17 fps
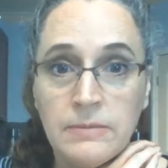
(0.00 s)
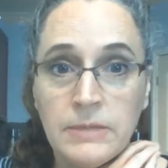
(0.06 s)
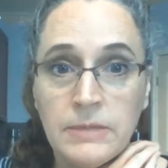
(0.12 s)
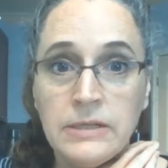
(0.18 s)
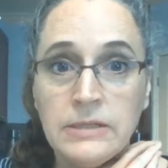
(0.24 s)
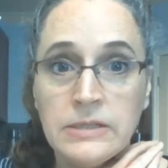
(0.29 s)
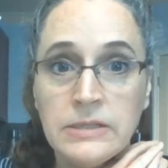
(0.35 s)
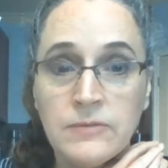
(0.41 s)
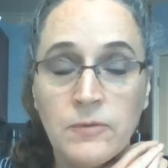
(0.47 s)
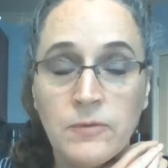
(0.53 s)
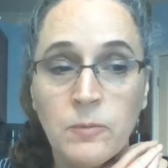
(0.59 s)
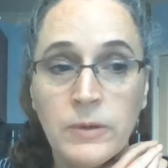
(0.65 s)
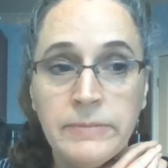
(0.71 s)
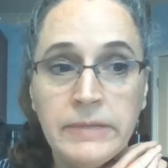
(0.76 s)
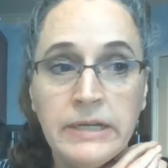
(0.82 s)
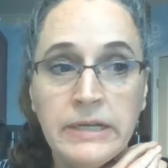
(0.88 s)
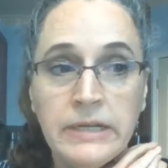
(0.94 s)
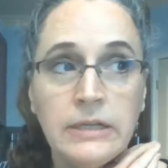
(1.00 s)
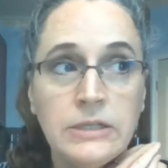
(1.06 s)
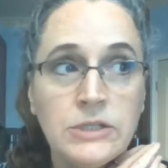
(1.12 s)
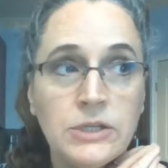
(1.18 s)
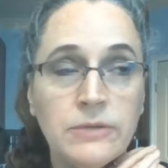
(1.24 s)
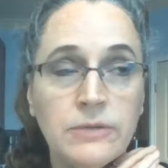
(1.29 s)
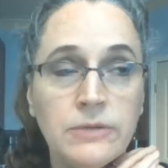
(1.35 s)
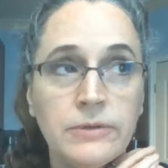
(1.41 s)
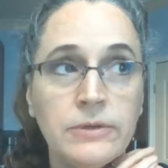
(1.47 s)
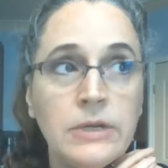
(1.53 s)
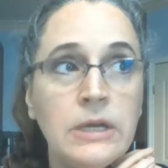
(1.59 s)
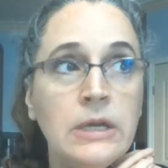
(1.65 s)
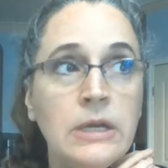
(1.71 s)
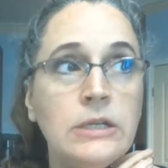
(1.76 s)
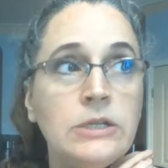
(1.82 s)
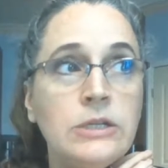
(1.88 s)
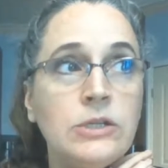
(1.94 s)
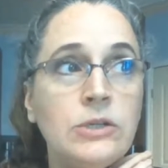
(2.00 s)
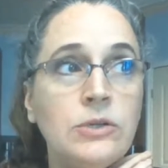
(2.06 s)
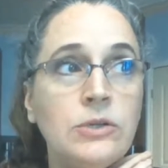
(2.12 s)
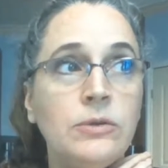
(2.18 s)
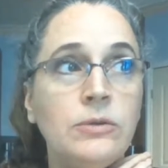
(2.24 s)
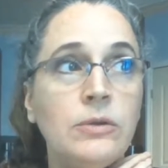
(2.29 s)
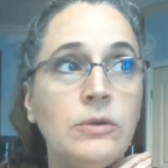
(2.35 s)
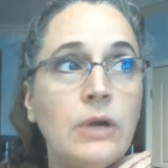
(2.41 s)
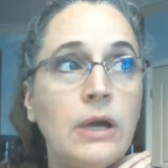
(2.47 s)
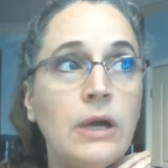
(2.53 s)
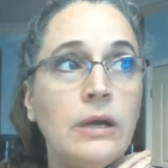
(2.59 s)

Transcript: It is for women in general to